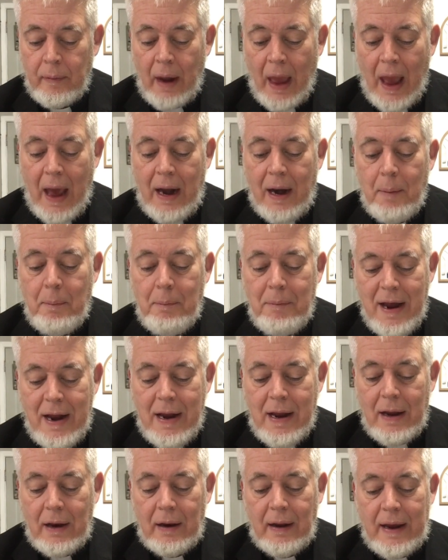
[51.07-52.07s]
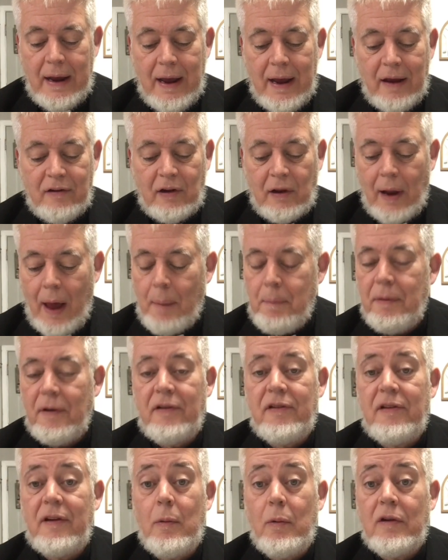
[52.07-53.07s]
And immediately his
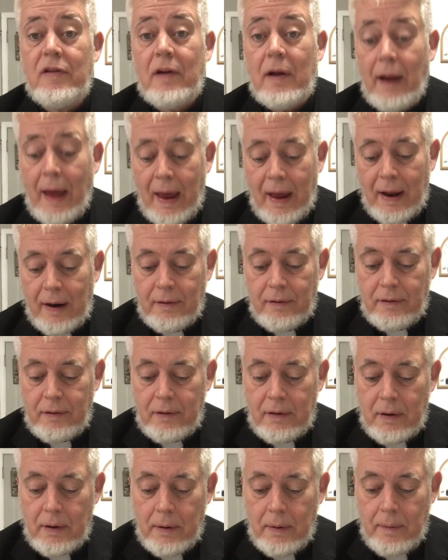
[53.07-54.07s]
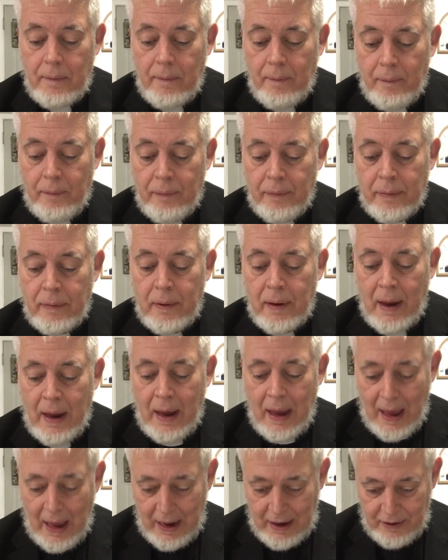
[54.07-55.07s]
leprosy was cleansed.
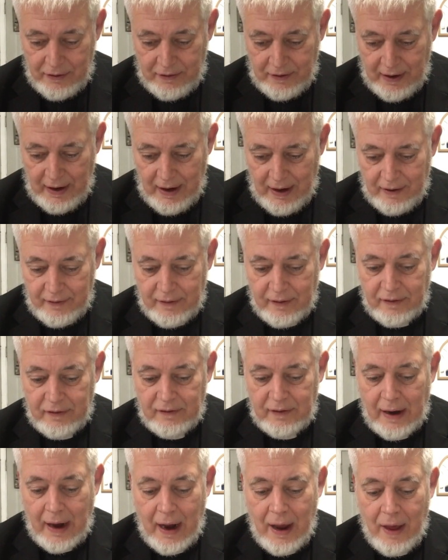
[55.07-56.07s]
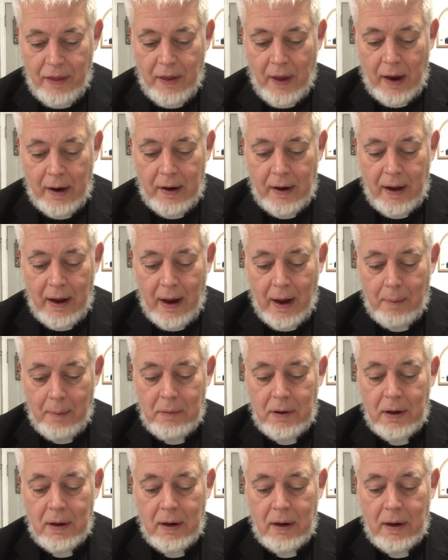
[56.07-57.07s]
And Jesus saith unto him,
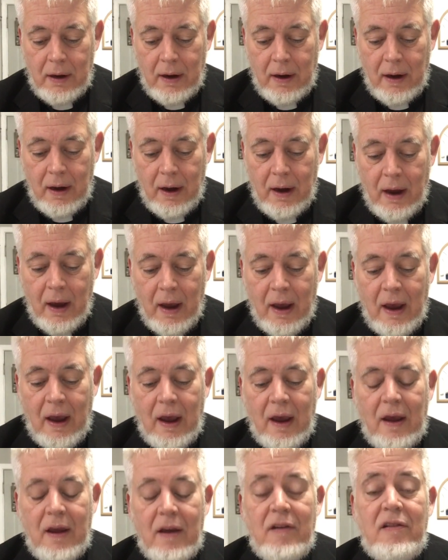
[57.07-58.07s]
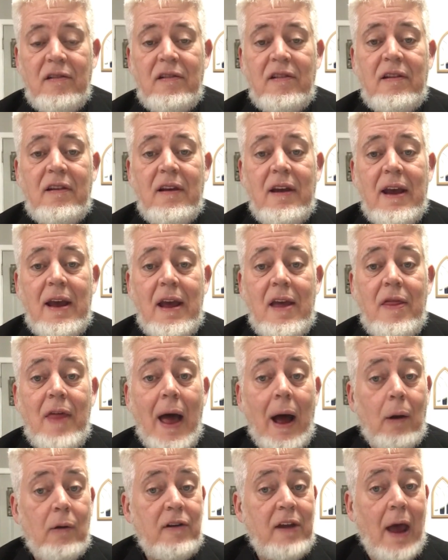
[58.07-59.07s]
See
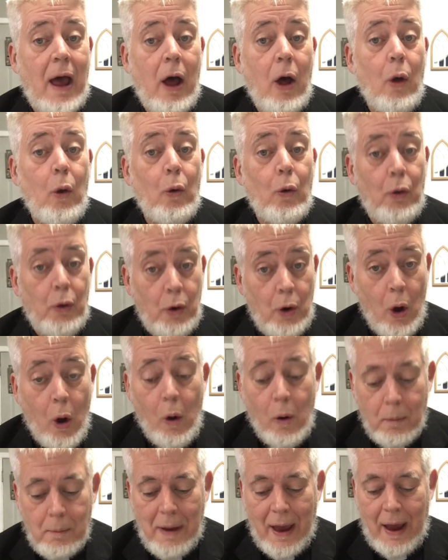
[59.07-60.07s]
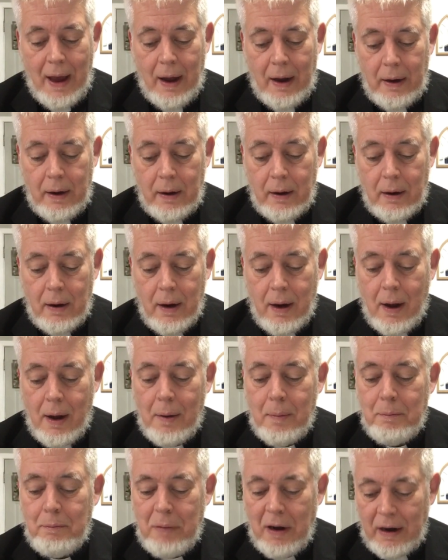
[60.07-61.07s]
thou tell no man,
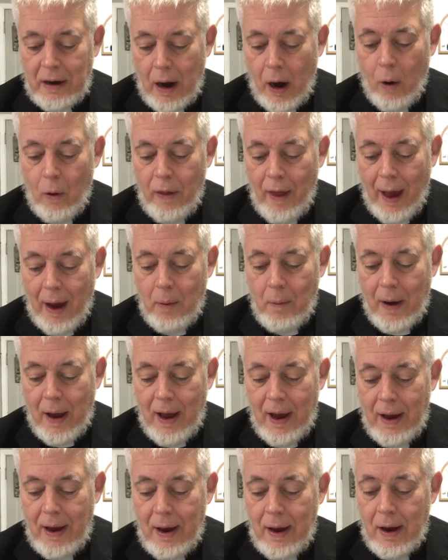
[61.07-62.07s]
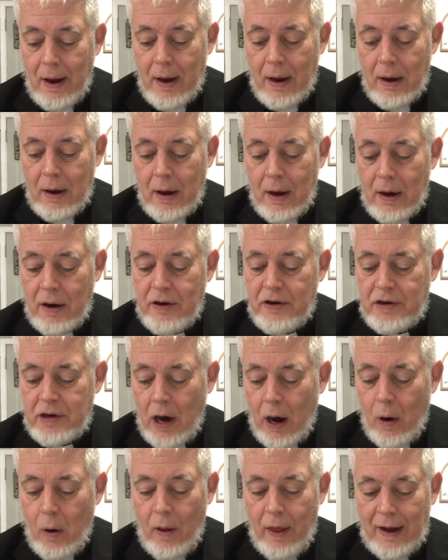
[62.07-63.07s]
but go thy way,
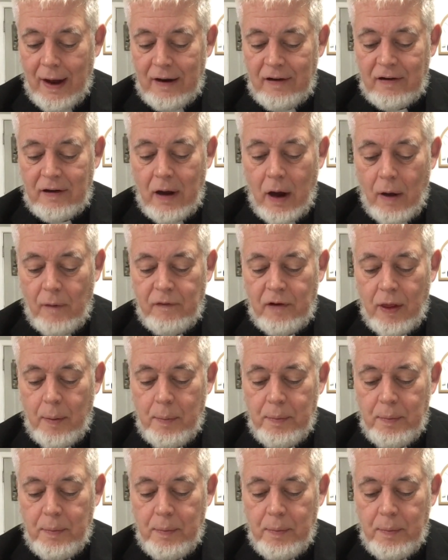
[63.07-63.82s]
show thyself to the